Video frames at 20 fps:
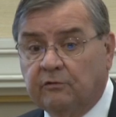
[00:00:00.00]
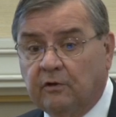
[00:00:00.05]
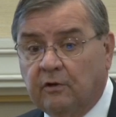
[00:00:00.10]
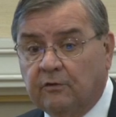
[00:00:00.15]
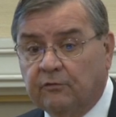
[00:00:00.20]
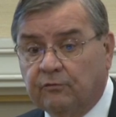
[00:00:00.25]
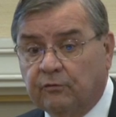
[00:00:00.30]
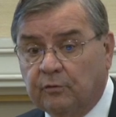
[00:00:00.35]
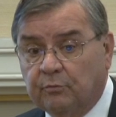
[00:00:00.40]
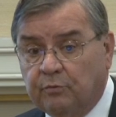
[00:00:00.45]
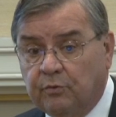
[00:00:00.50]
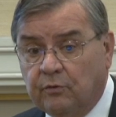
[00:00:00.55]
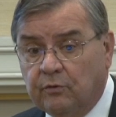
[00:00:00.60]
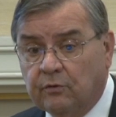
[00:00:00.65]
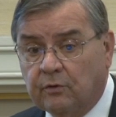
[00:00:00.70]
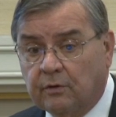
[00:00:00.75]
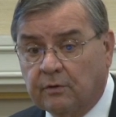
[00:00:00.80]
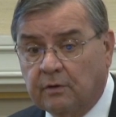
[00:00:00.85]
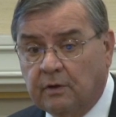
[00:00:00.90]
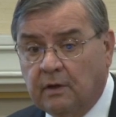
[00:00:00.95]

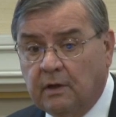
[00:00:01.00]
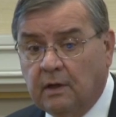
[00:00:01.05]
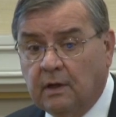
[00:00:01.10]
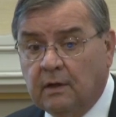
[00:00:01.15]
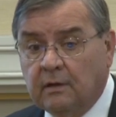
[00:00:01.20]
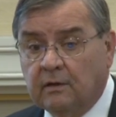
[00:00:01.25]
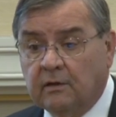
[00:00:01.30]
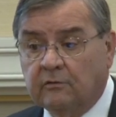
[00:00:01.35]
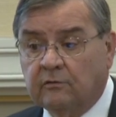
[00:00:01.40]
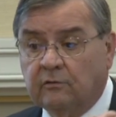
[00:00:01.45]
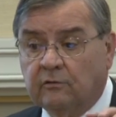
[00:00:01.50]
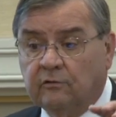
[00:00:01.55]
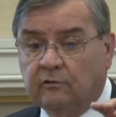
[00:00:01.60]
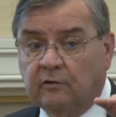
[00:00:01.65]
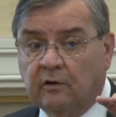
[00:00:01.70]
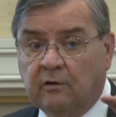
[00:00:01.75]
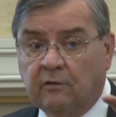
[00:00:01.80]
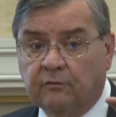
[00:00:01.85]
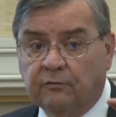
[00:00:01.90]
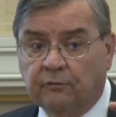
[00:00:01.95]
self-report. This is
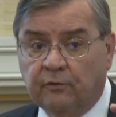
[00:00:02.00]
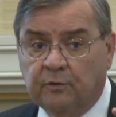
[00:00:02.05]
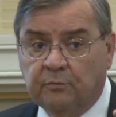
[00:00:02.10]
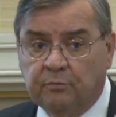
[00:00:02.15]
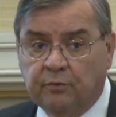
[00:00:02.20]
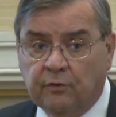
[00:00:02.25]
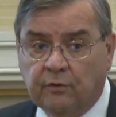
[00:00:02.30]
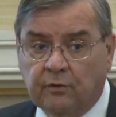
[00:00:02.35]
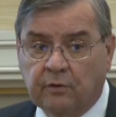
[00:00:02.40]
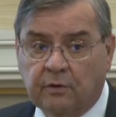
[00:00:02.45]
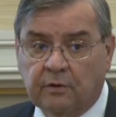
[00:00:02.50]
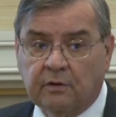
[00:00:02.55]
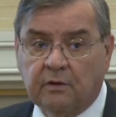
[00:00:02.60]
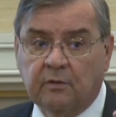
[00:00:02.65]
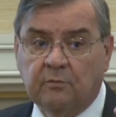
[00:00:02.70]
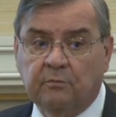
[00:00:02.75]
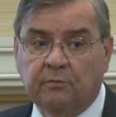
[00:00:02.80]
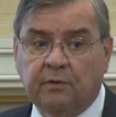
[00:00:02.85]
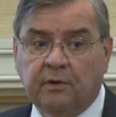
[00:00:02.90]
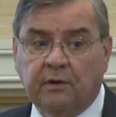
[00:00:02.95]
self-report
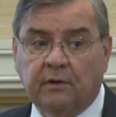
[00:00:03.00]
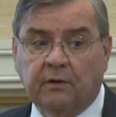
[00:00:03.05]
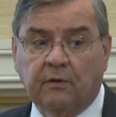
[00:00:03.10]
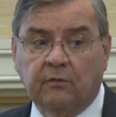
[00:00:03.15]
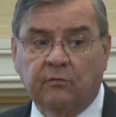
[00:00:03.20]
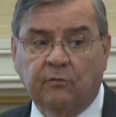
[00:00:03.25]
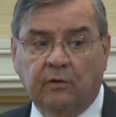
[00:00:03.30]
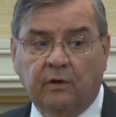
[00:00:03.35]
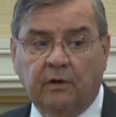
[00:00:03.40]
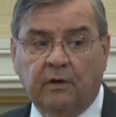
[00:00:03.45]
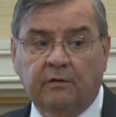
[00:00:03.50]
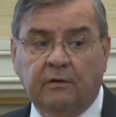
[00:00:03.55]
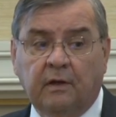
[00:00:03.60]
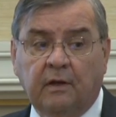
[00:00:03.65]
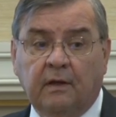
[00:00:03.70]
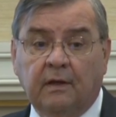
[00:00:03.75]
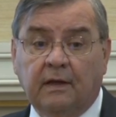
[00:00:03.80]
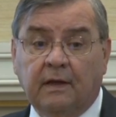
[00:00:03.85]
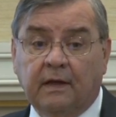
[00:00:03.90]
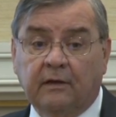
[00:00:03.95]
compared with
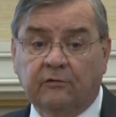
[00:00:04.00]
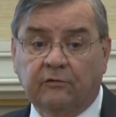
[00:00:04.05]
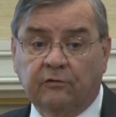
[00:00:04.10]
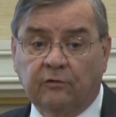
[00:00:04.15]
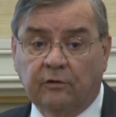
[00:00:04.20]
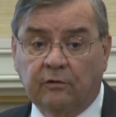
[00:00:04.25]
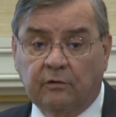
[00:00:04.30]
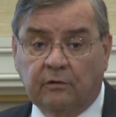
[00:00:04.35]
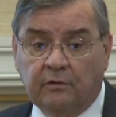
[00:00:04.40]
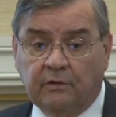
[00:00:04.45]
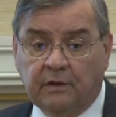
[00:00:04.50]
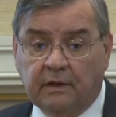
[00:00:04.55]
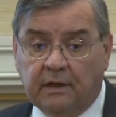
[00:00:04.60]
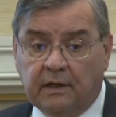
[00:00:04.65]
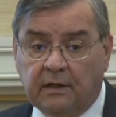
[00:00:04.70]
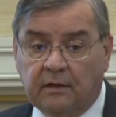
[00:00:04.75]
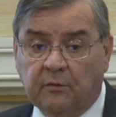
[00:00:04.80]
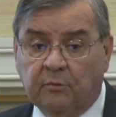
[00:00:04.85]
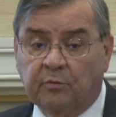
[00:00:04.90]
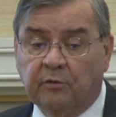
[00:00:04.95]
external
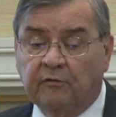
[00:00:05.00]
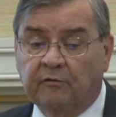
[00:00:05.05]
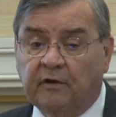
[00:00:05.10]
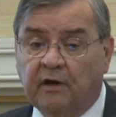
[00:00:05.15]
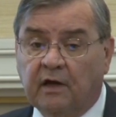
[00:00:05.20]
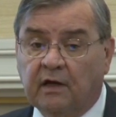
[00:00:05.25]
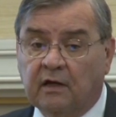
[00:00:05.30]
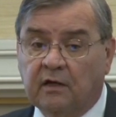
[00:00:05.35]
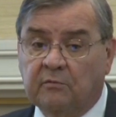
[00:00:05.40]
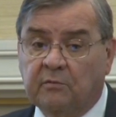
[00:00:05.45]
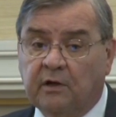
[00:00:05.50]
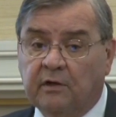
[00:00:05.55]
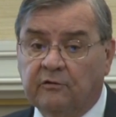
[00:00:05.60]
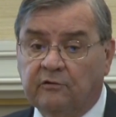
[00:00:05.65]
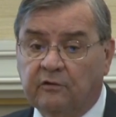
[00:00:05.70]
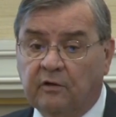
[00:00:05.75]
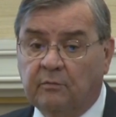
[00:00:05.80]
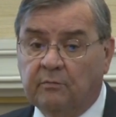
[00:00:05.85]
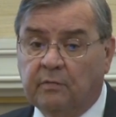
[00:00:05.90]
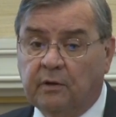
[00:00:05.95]
data provided by
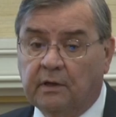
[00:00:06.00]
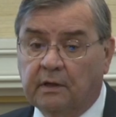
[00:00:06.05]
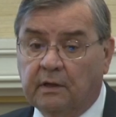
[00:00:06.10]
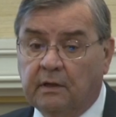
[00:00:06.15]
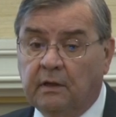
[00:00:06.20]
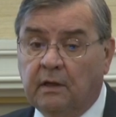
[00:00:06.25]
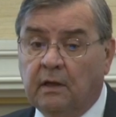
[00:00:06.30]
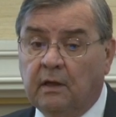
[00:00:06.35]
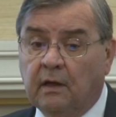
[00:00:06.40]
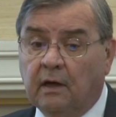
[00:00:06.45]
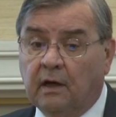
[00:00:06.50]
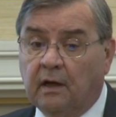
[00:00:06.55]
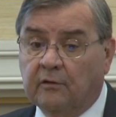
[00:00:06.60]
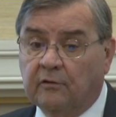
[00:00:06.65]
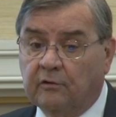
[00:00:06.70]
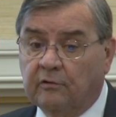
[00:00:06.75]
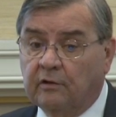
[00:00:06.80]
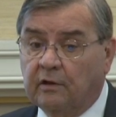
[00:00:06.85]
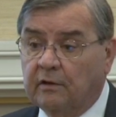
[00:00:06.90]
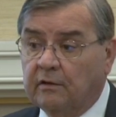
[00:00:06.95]
somebody
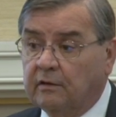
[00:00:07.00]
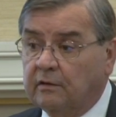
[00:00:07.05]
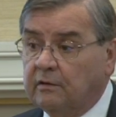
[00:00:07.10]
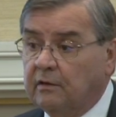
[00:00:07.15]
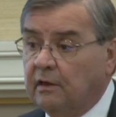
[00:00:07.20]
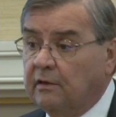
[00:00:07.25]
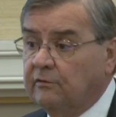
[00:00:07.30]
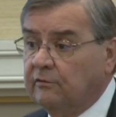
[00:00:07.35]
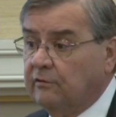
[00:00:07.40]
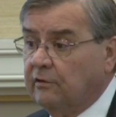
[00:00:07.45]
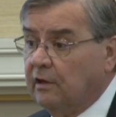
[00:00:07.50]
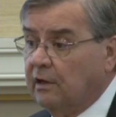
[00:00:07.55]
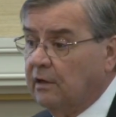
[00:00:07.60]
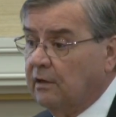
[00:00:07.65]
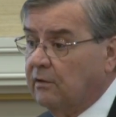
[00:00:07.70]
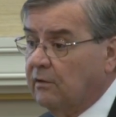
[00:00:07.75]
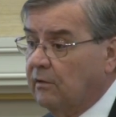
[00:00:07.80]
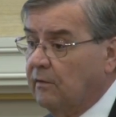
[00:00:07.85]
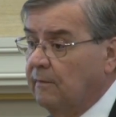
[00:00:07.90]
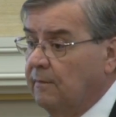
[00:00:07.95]
other than the test
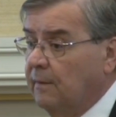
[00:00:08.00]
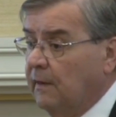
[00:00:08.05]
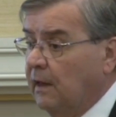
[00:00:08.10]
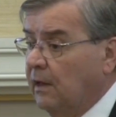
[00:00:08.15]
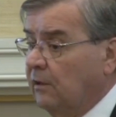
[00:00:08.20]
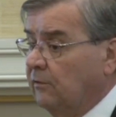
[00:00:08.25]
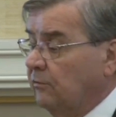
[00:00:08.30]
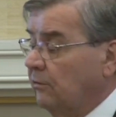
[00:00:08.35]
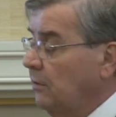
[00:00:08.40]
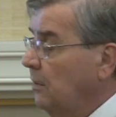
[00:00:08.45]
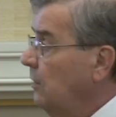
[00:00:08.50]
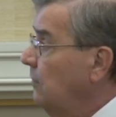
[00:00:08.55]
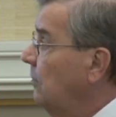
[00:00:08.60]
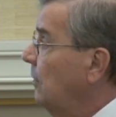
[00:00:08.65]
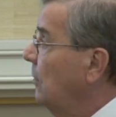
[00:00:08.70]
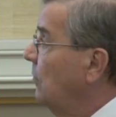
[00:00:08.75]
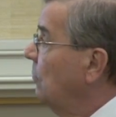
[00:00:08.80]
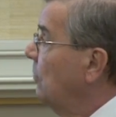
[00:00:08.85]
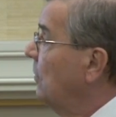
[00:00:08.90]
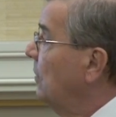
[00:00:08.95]
taker. So these
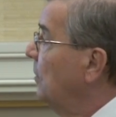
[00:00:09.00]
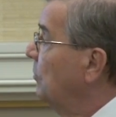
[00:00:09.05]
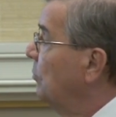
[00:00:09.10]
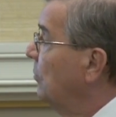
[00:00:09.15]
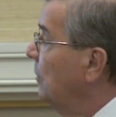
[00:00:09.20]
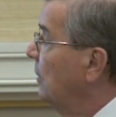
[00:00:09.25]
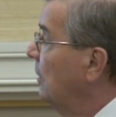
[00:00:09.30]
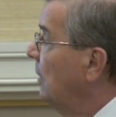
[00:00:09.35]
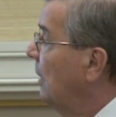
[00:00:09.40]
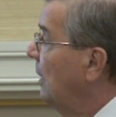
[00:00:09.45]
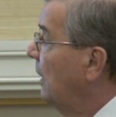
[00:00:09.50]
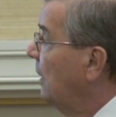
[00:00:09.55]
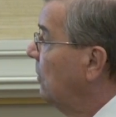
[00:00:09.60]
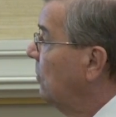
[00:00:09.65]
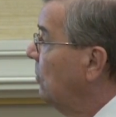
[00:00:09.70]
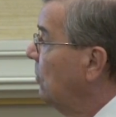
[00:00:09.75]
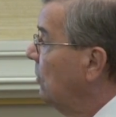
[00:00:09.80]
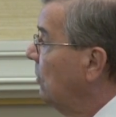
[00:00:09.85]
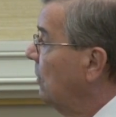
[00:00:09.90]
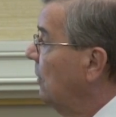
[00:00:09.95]
are really pretty high
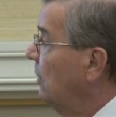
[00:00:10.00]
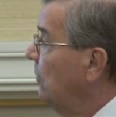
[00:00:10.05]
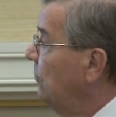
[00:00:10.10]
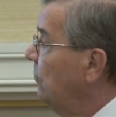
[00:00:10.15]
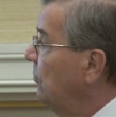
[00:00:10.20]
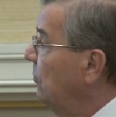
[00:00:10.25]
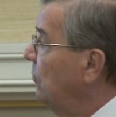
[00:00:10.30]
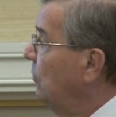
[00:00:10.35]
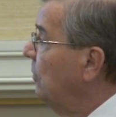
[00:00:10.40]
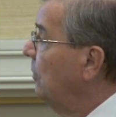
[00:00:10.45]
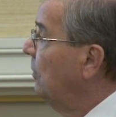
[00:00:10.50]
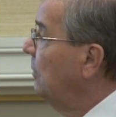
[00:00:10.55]
correlations when